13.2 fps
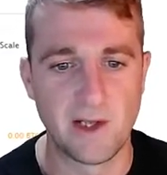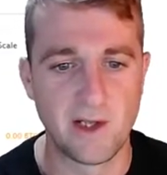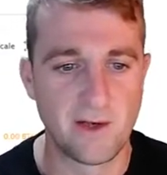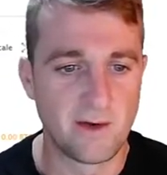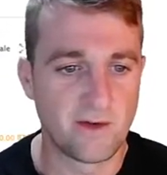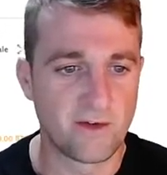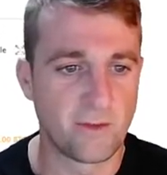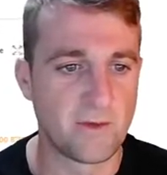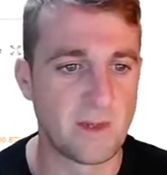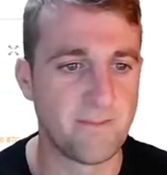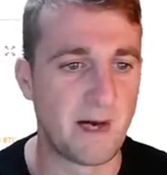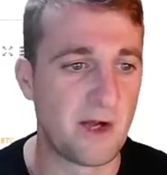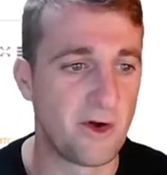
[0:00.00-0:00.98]
and some of
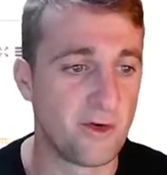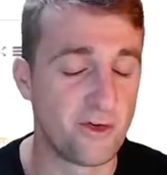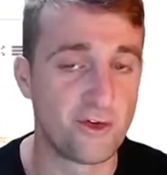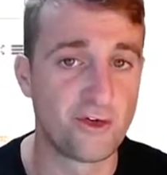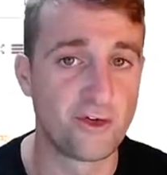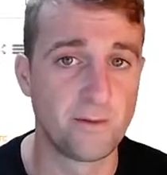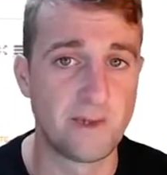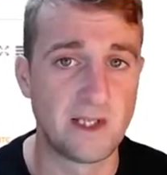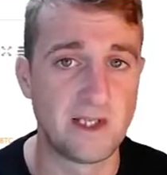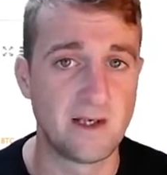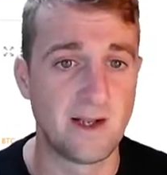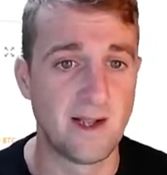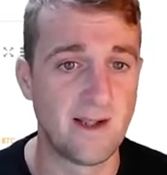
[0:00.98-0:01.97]
them buy orders should have
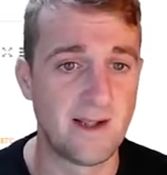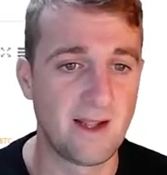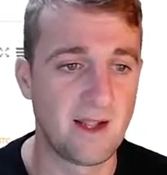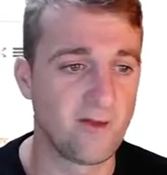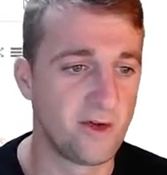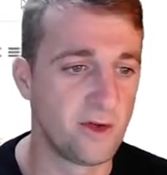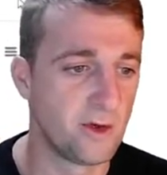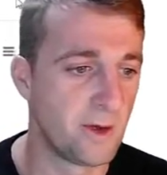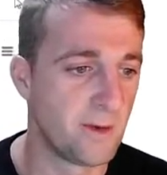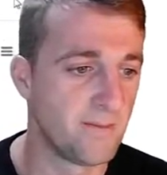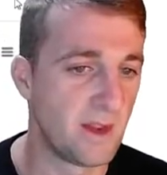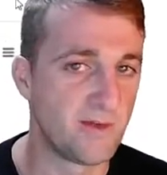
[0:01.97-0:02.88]
been hit if you